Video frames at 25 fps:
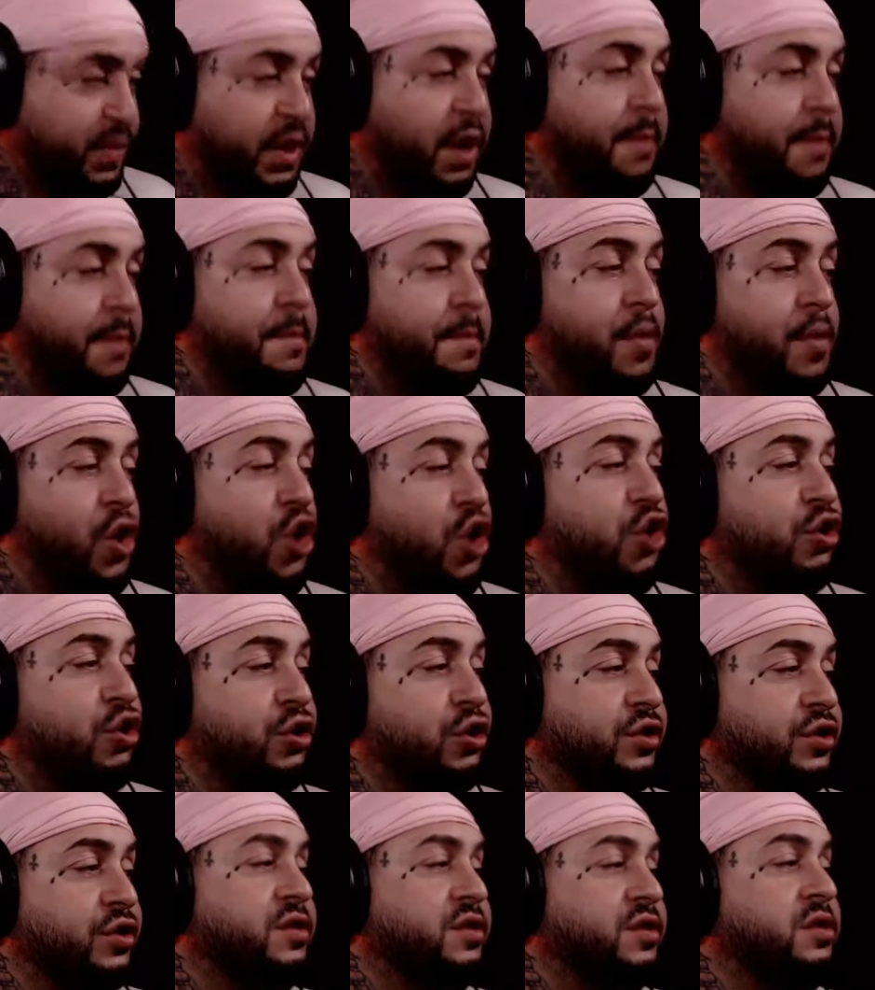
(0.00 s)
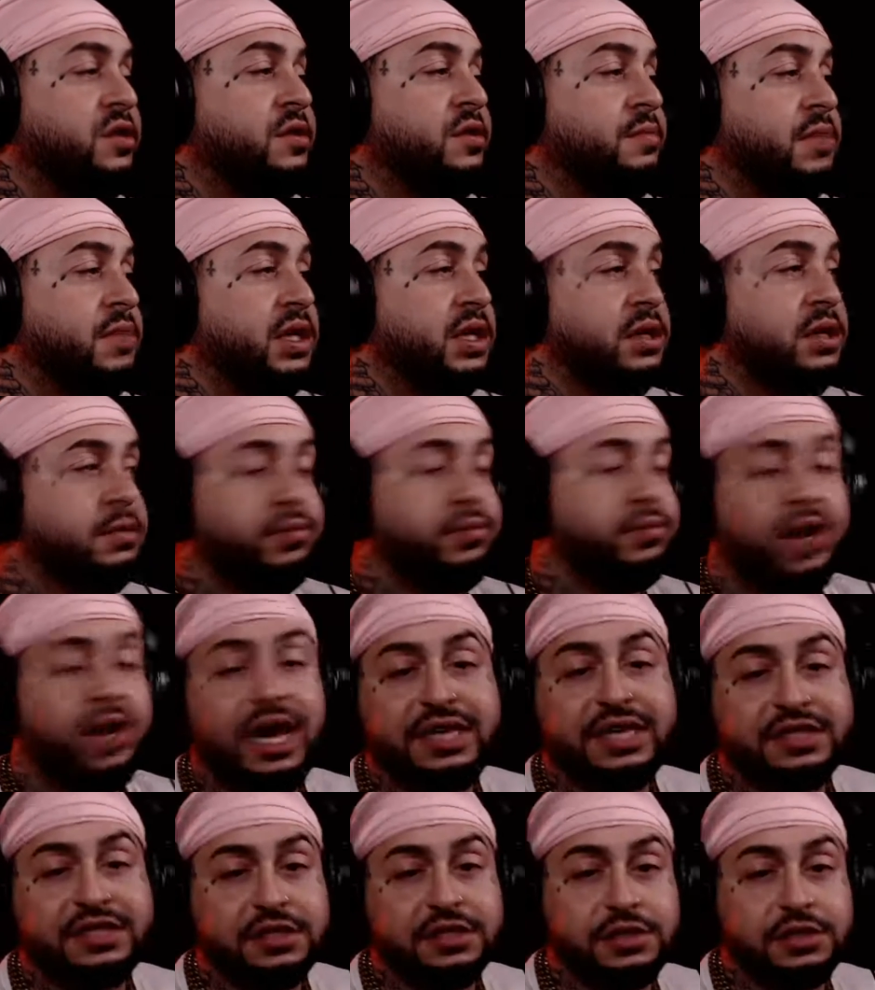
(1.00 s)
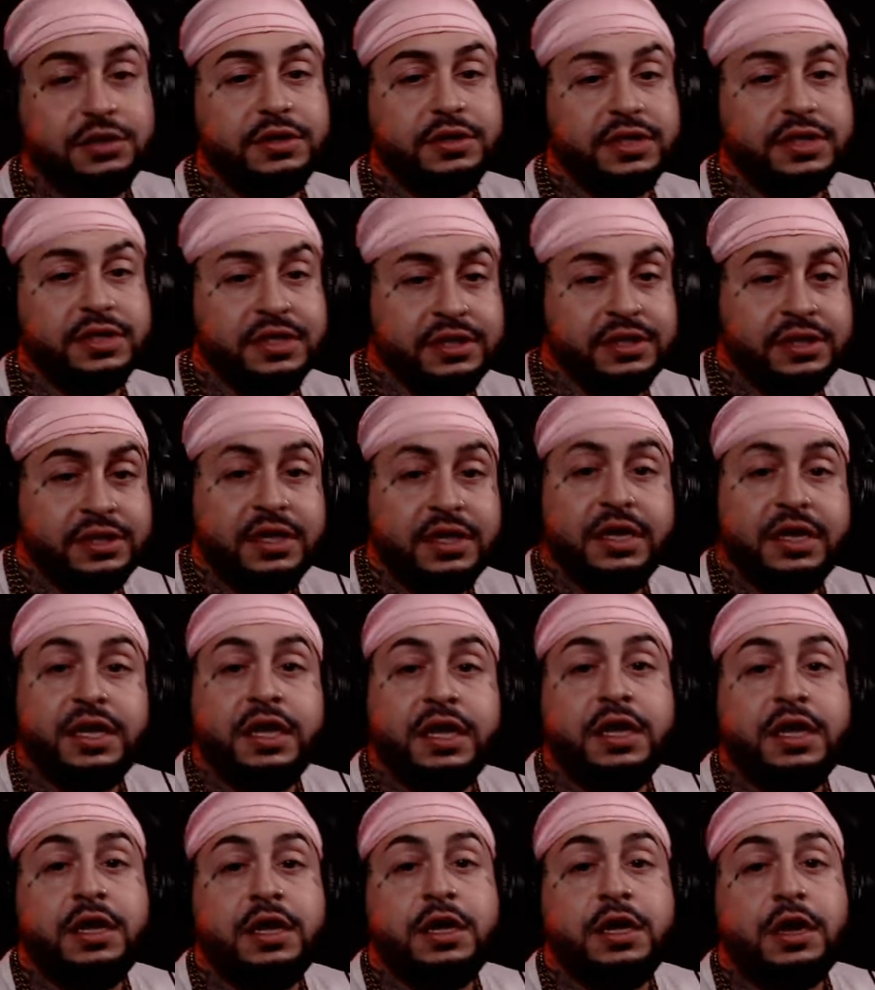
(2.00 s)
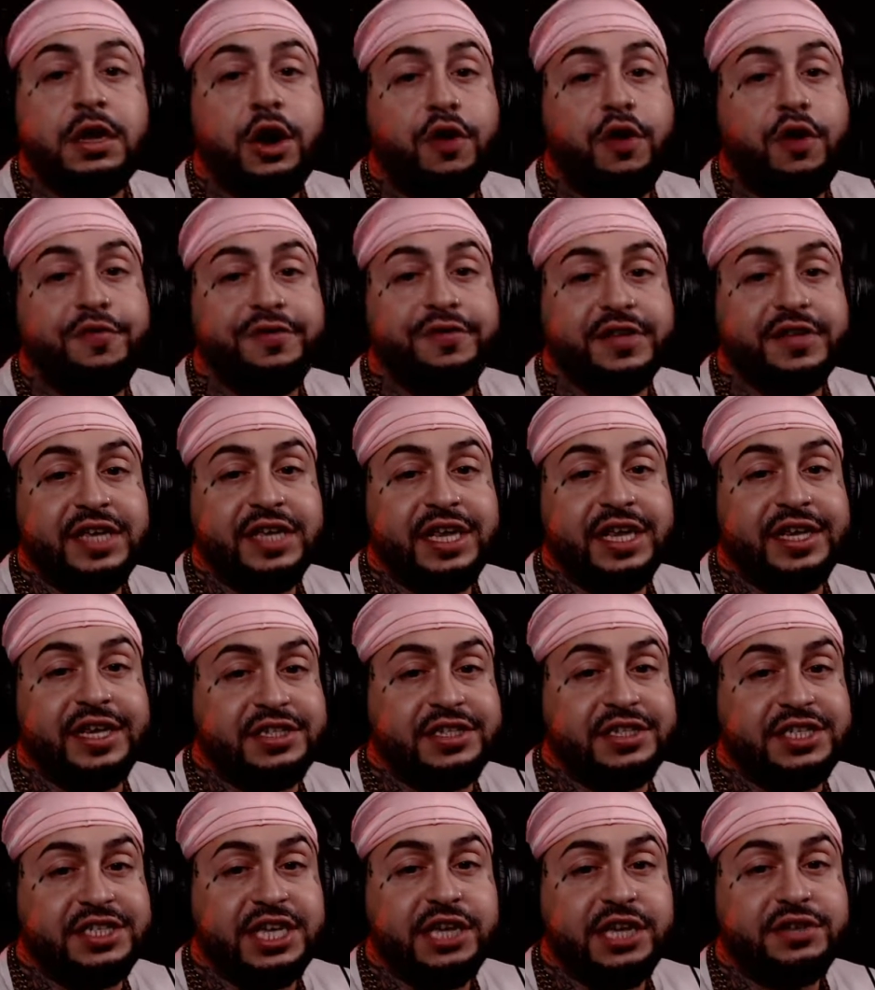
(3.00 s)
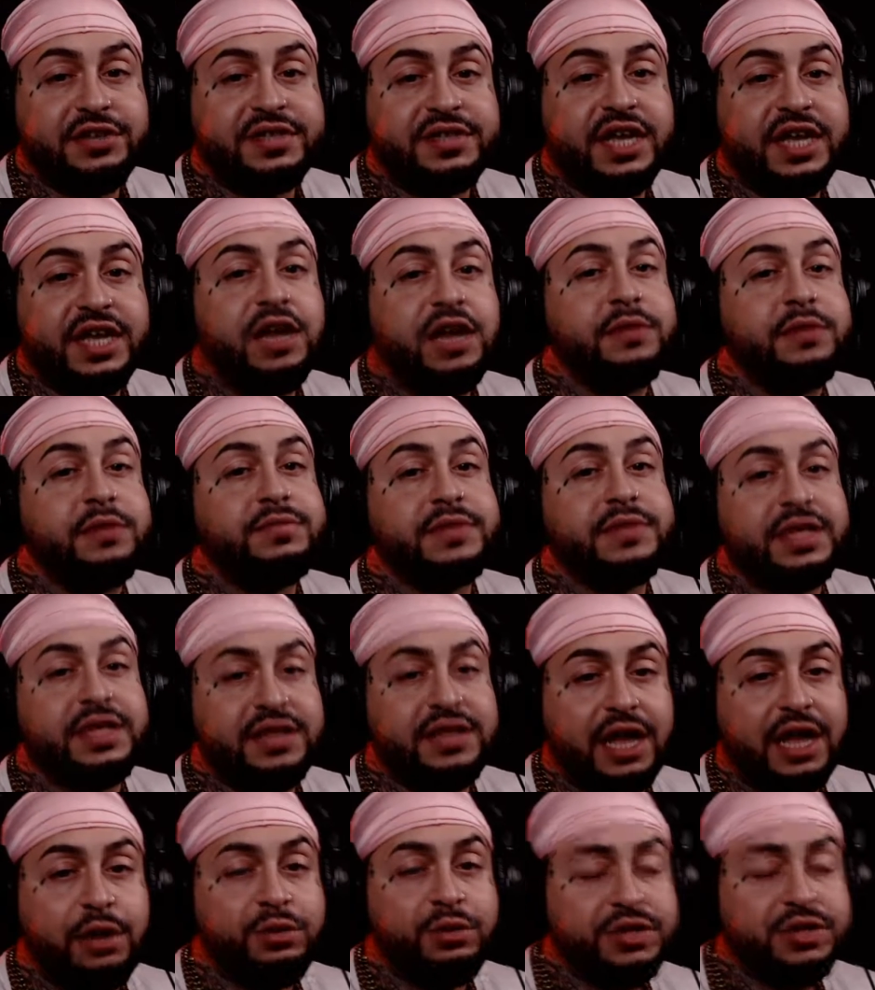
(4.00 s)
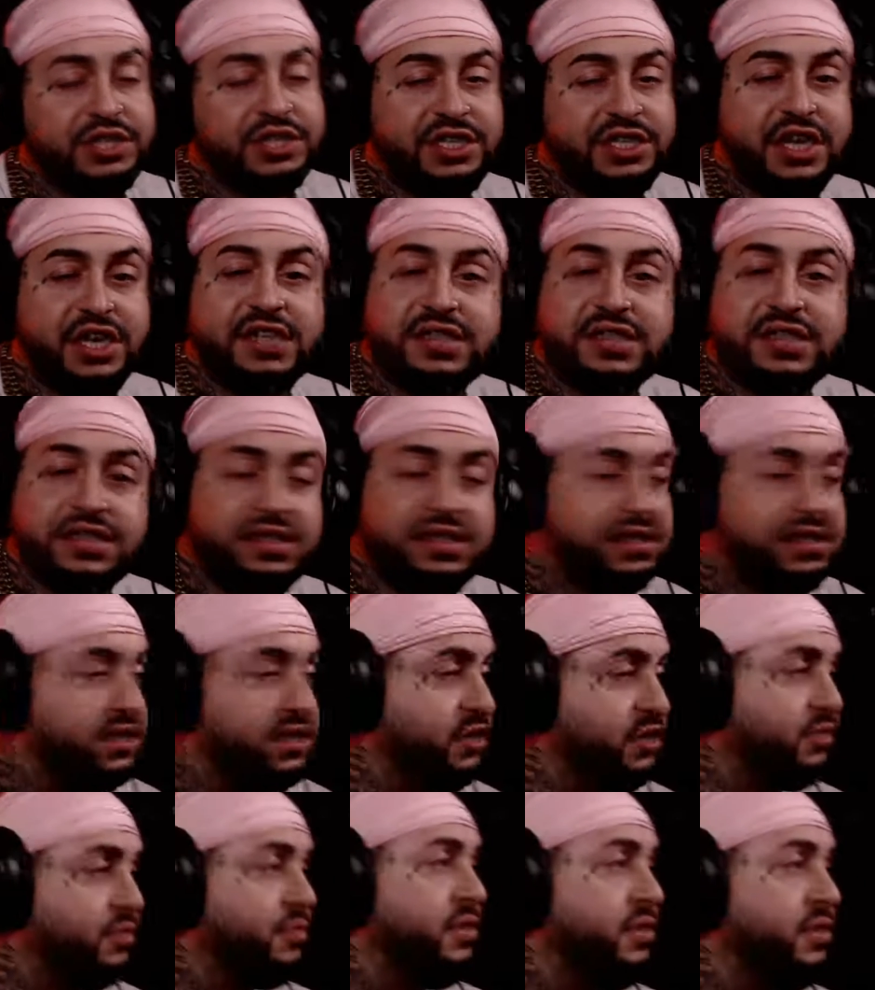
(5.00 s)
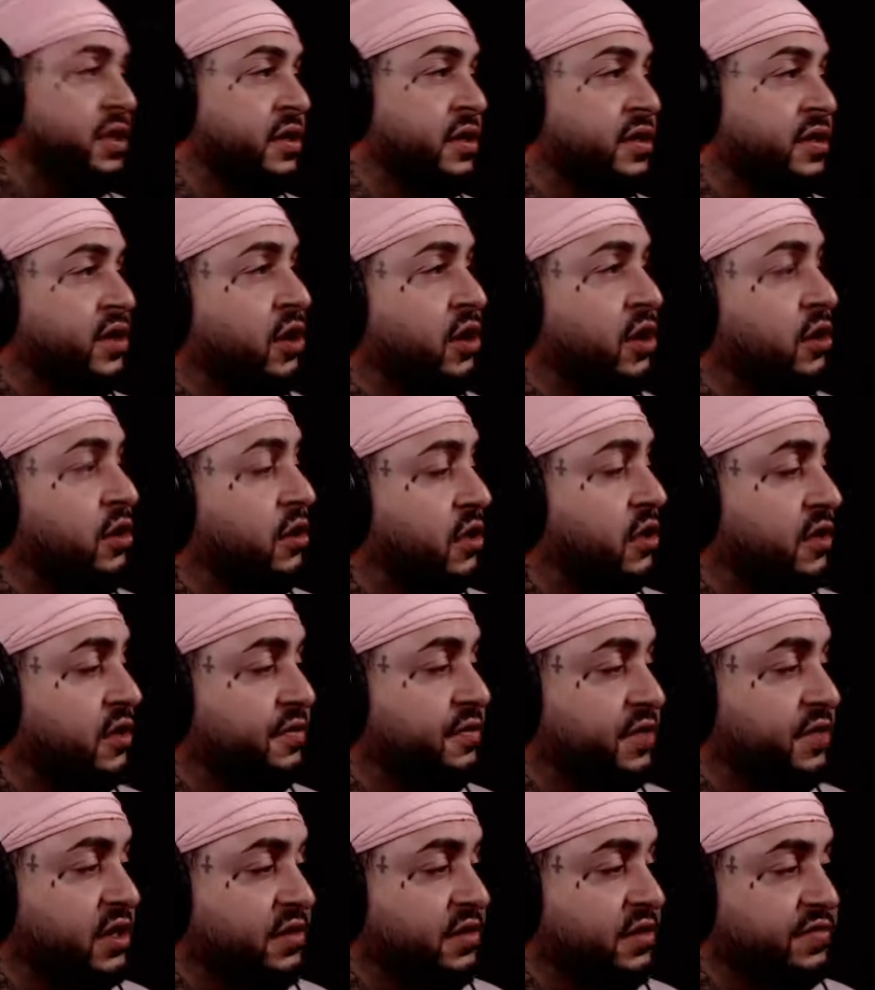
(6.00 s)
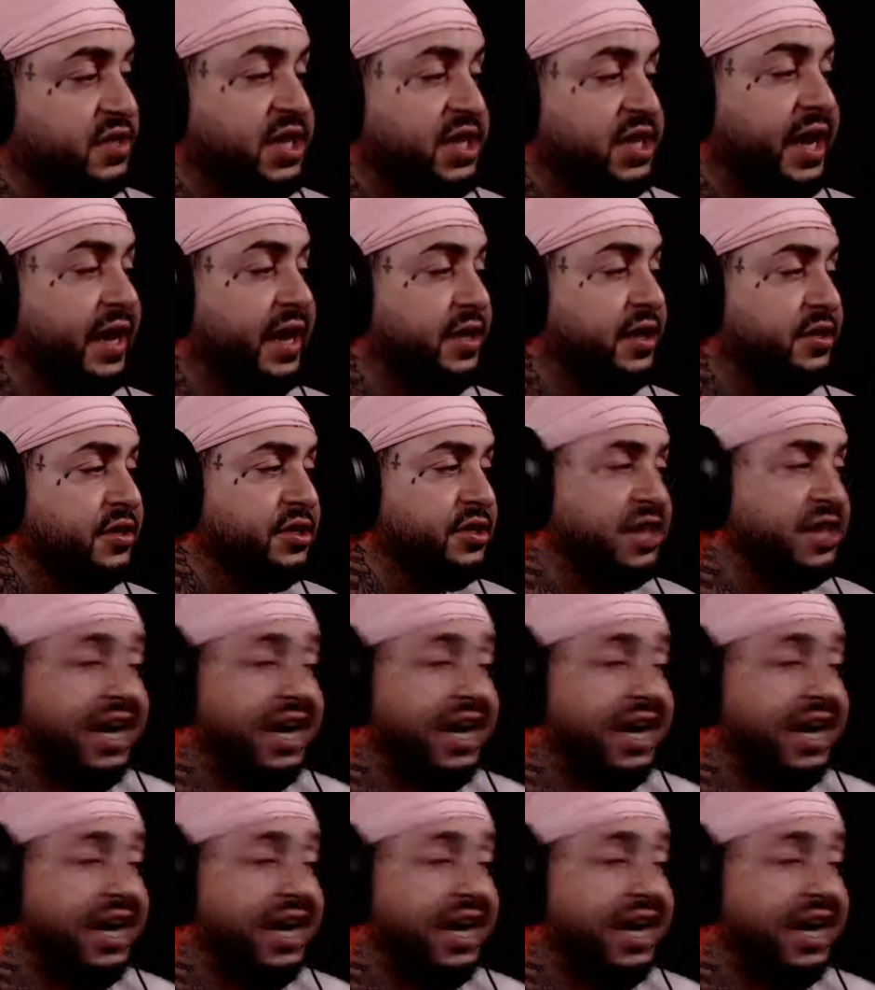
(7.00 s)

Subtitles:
murderers being prosecuted and hopefully getting jail time, that was justice, and this would be the turn of change.